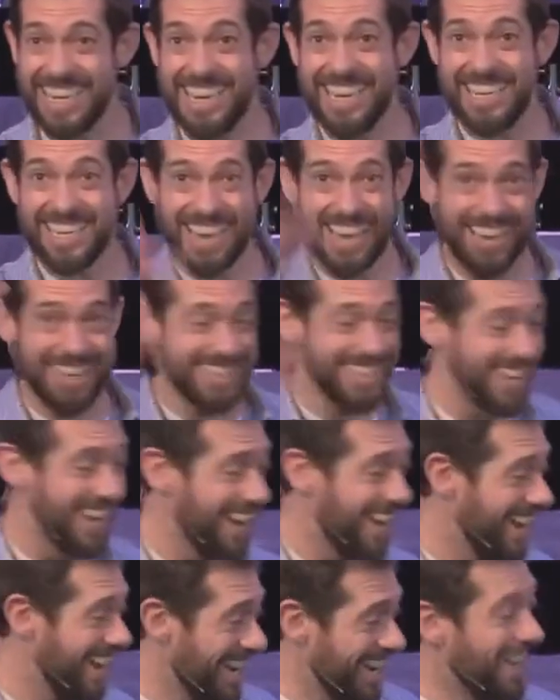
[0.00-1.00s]
he does,
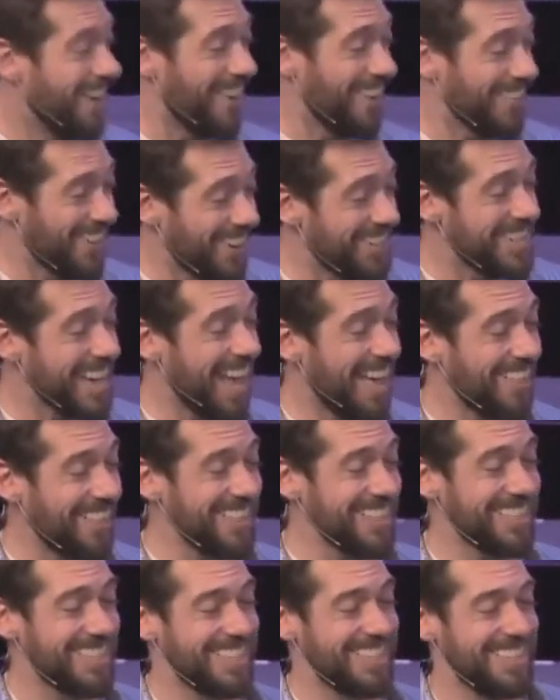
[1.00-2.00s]
you know, their
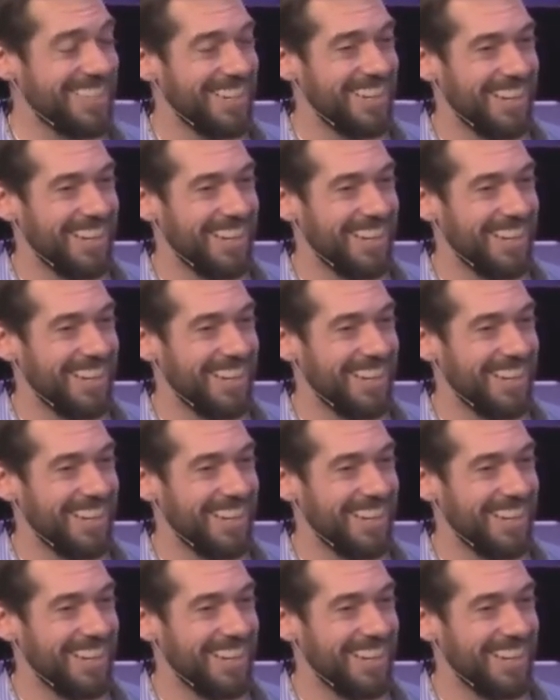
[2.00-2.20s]
talents,